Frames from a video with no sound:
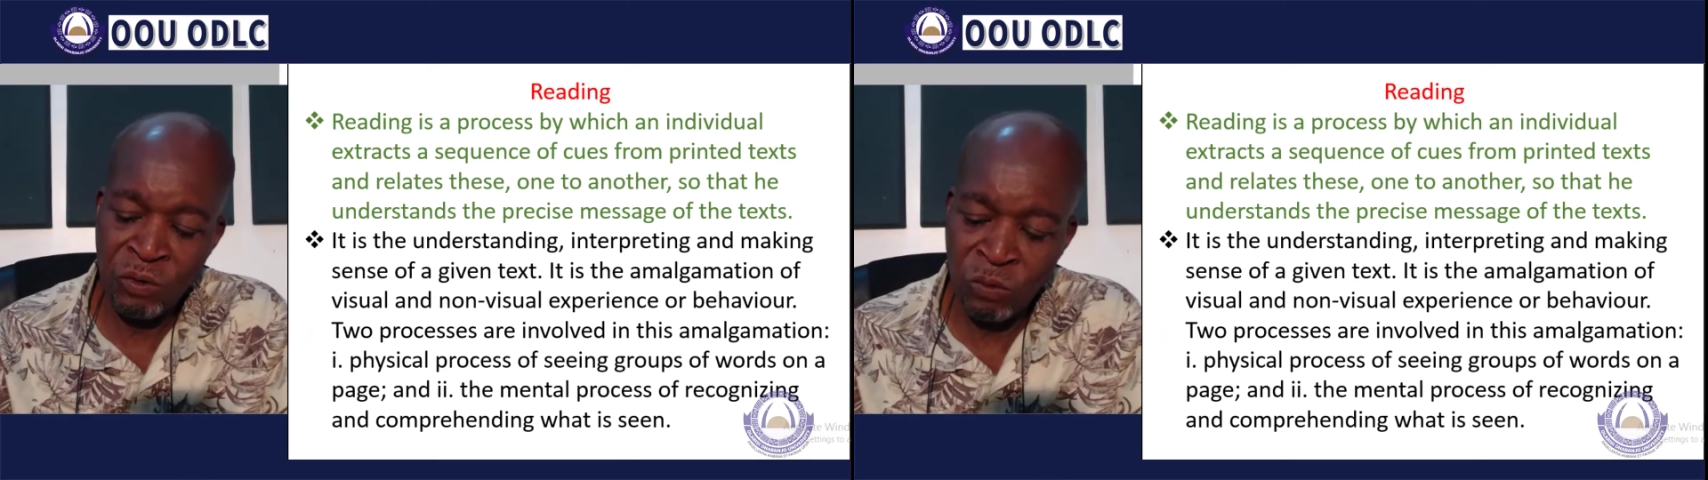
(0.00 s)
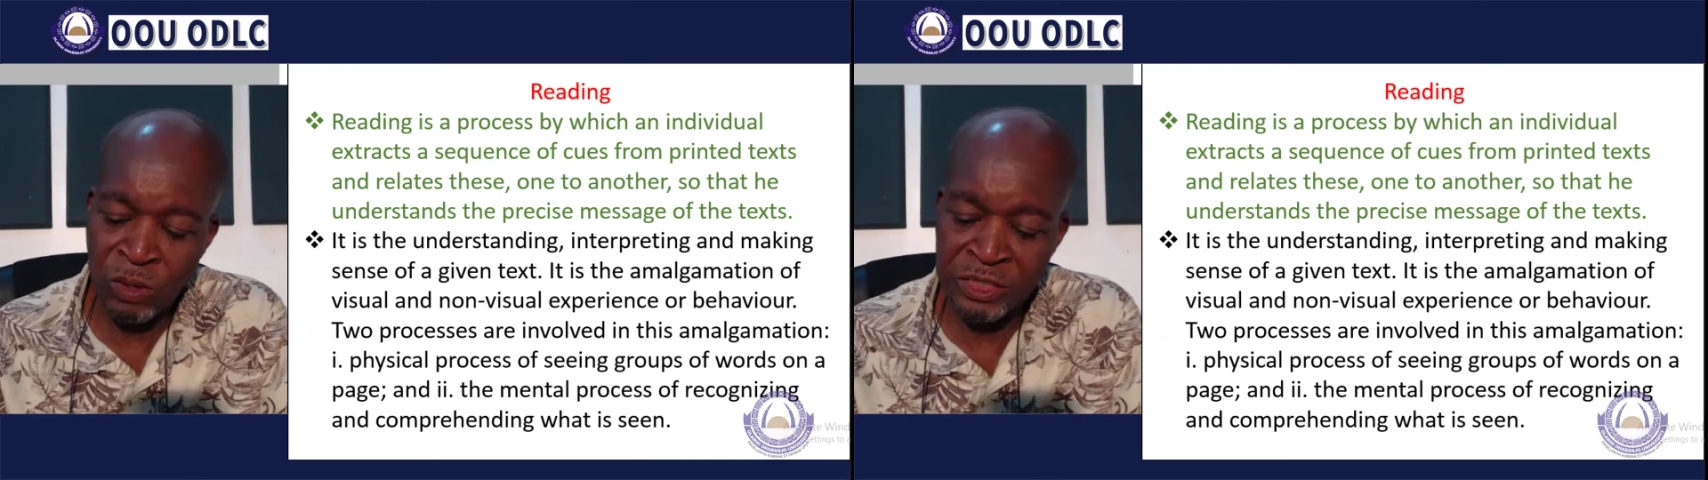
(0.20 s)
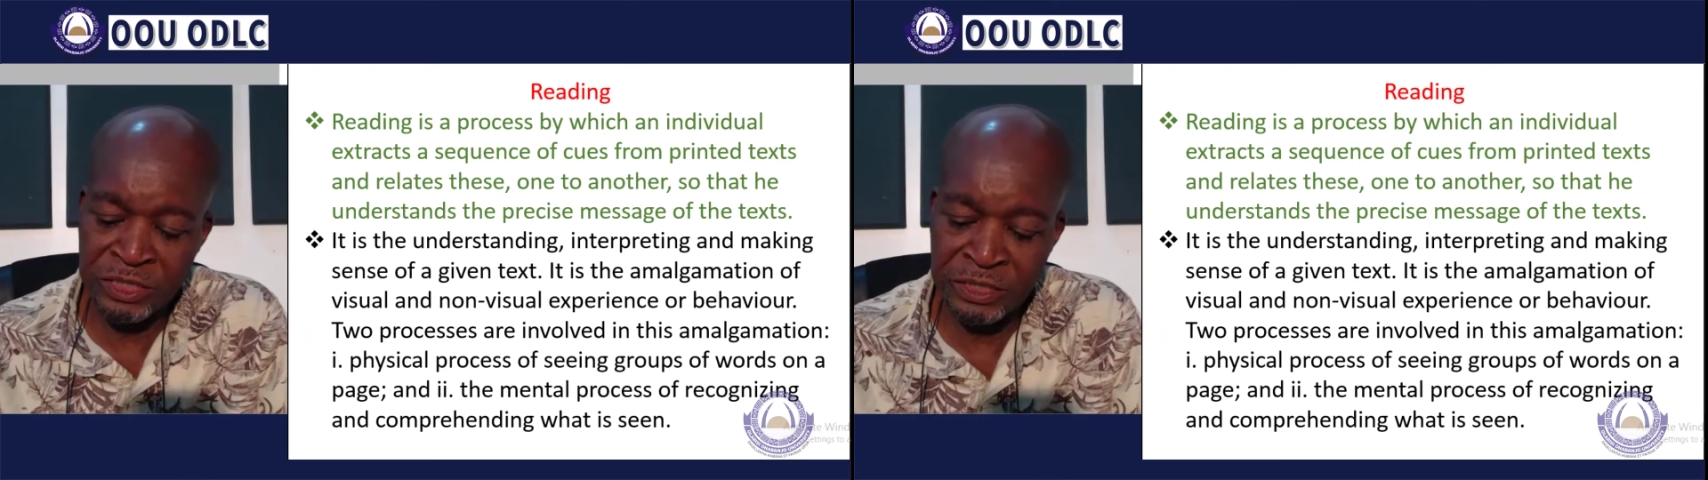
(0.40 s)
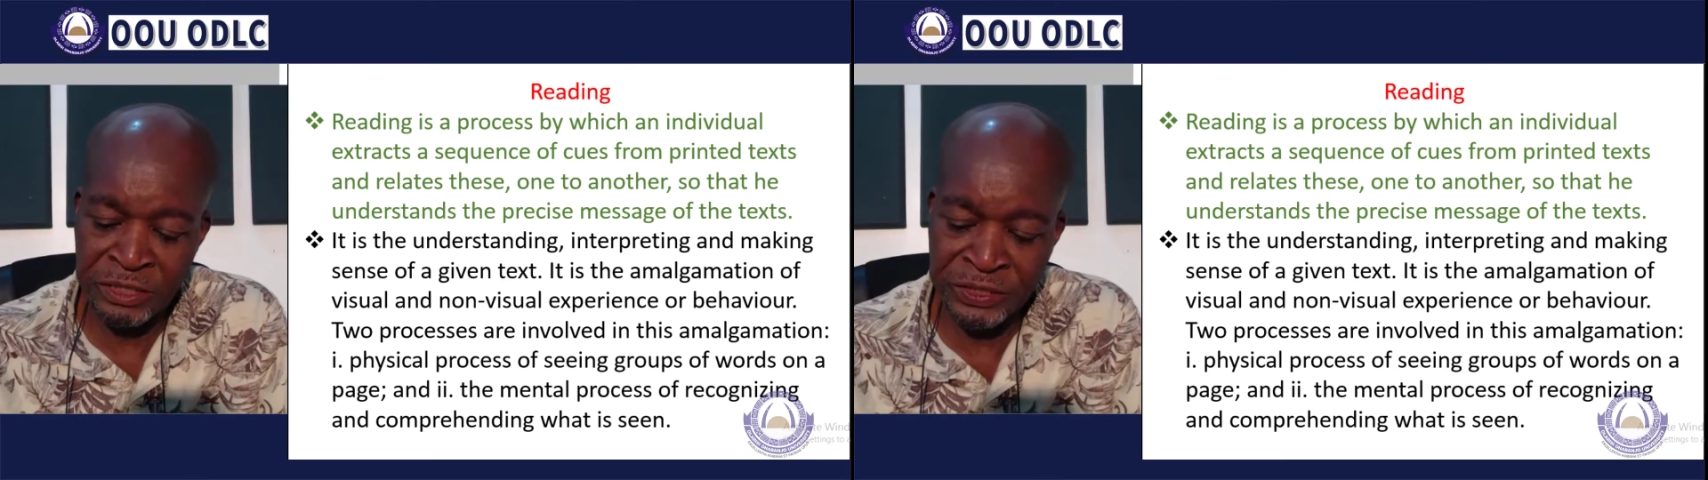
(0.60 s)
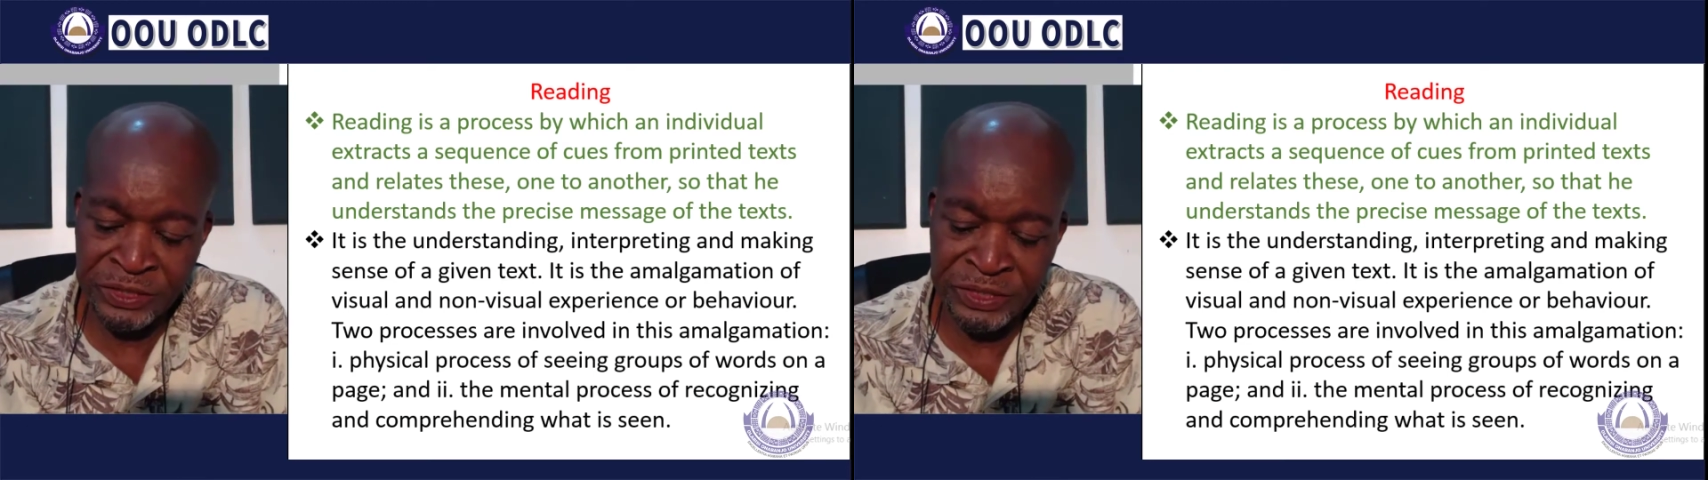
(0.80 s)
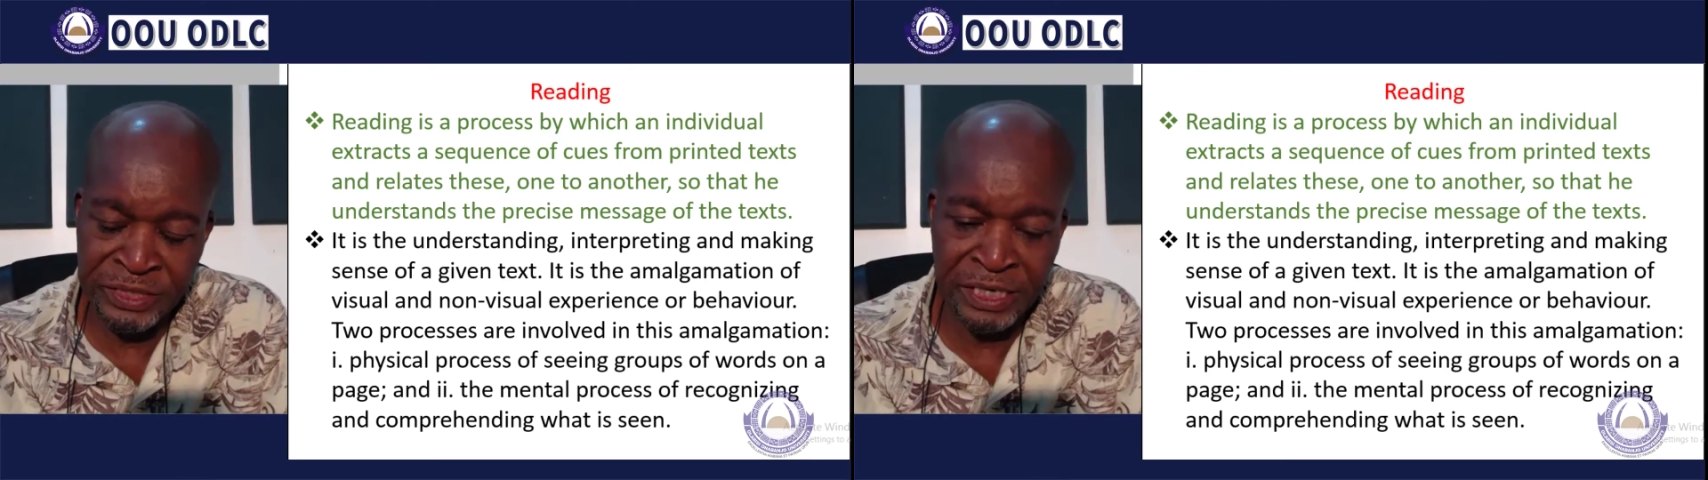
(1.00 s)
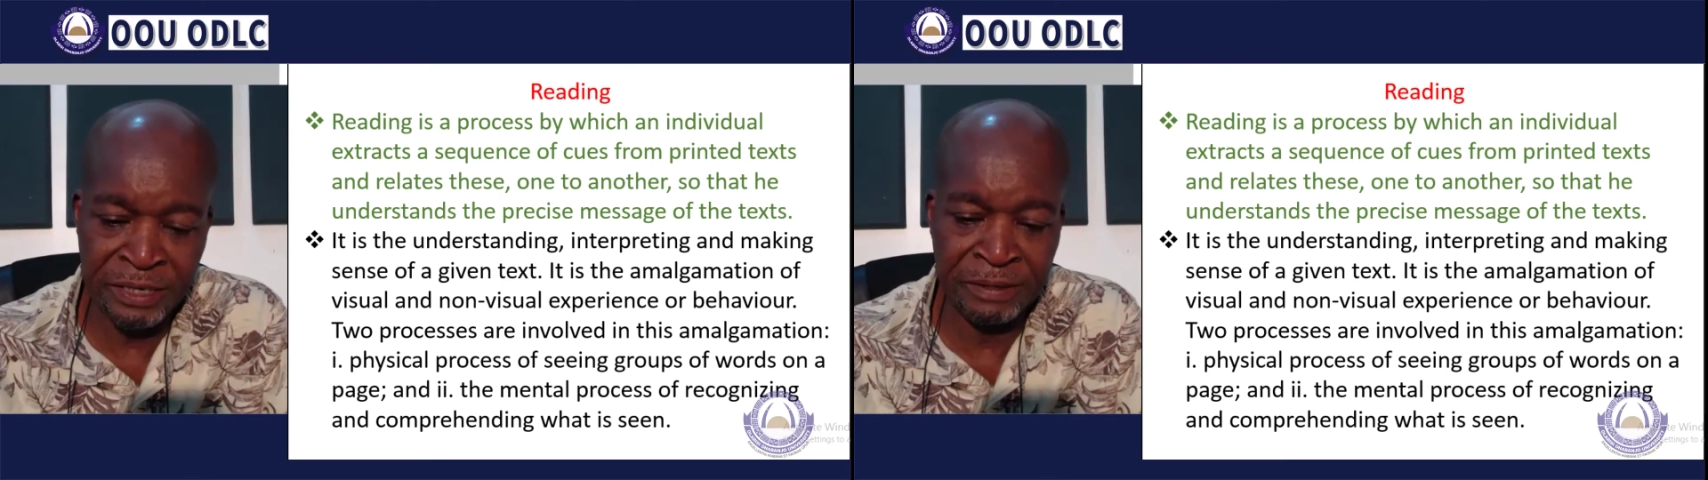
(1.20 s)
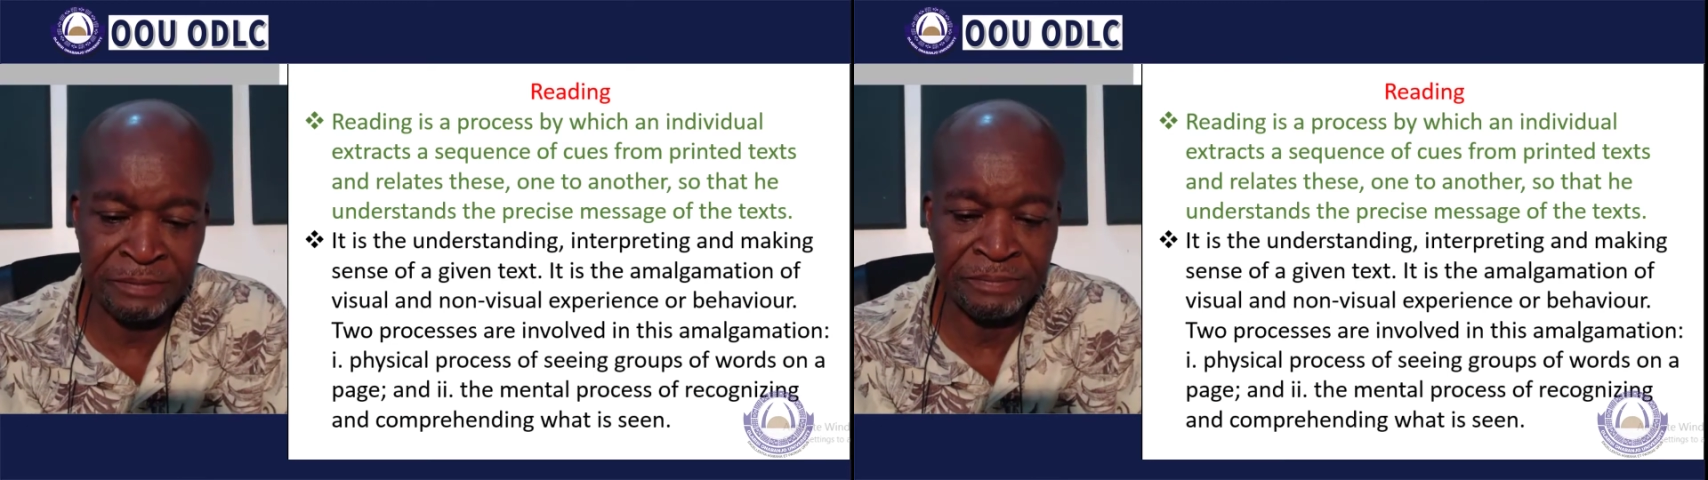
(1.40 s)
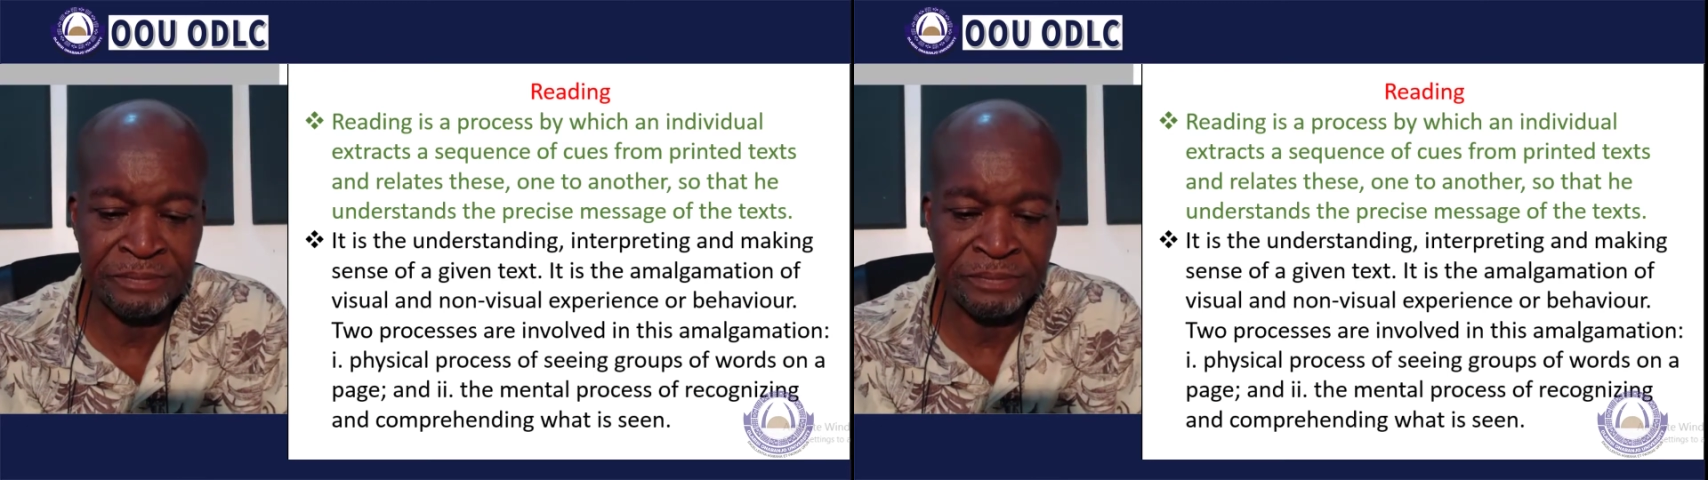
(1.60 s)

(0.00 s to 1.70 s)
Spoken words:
what is seen.